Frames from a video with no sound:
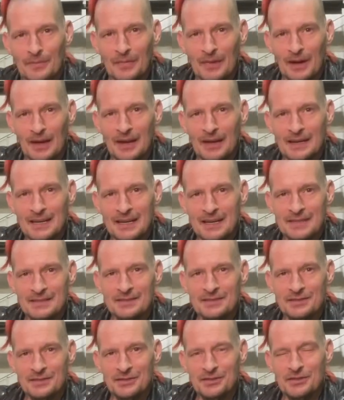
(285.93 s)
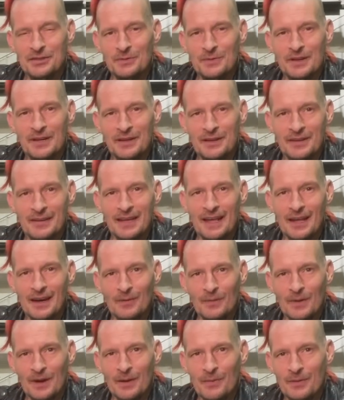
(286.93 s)
I guess Chewie could get
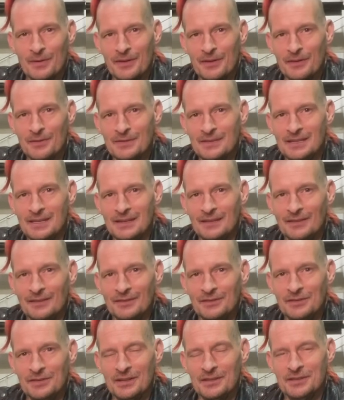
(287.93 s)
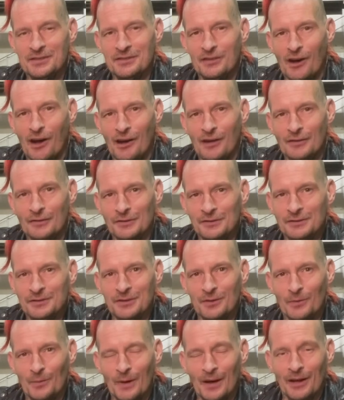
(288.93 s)
away with using just goggles to
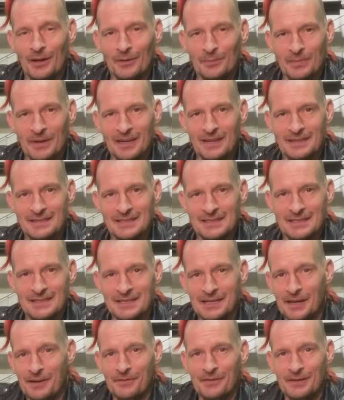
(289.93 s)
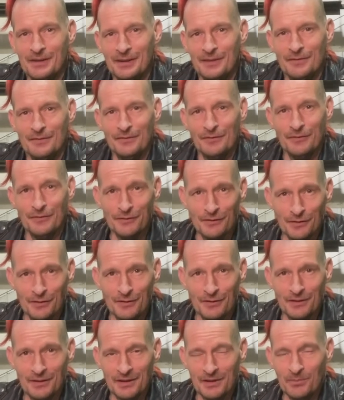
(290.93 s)
weld because he's covered in
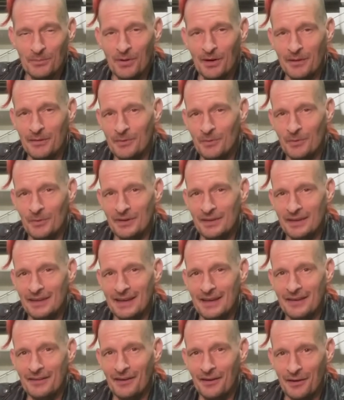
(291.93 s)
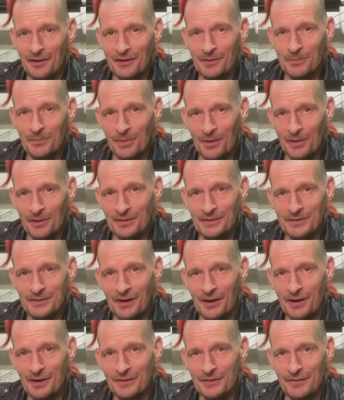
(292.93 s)
fur. He probably wouldn't get arc burns or
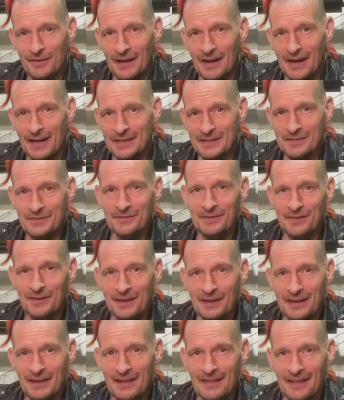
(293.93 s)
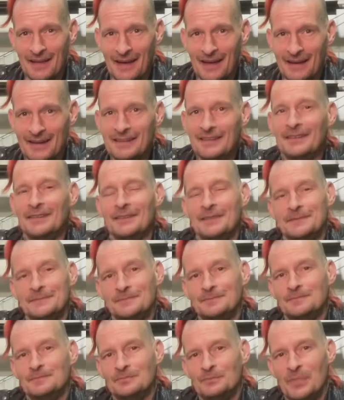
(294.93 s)
arc flash for any of that.
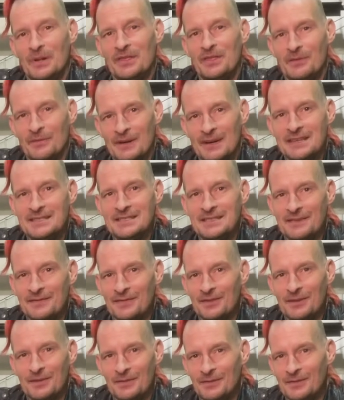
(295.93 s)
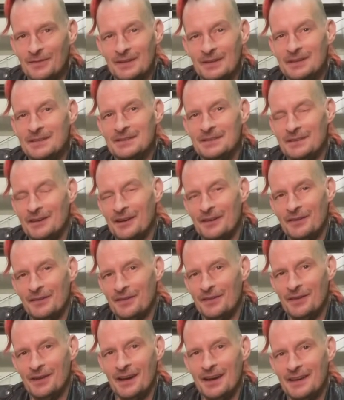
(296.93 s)
But the rest of you, it's not a
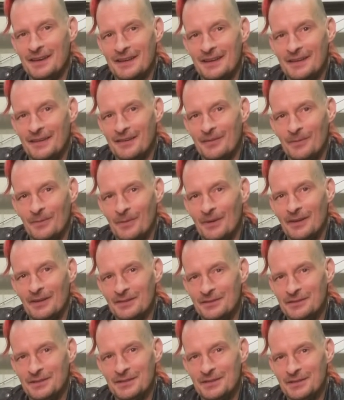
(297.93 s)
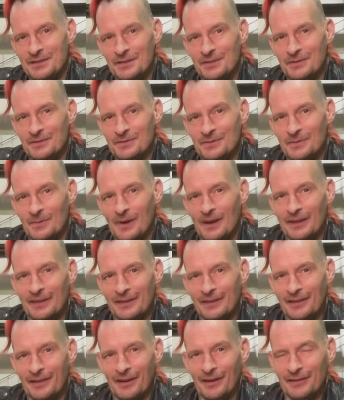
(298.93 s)
good idea to just use
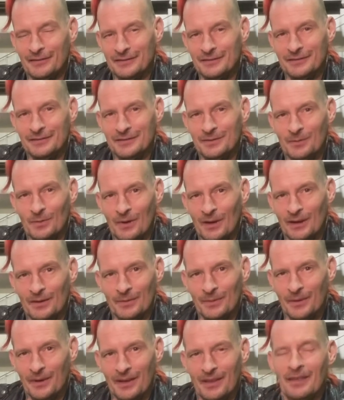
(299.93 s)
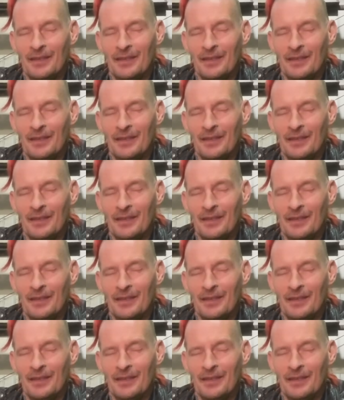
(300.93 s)
welding goggles and weld with.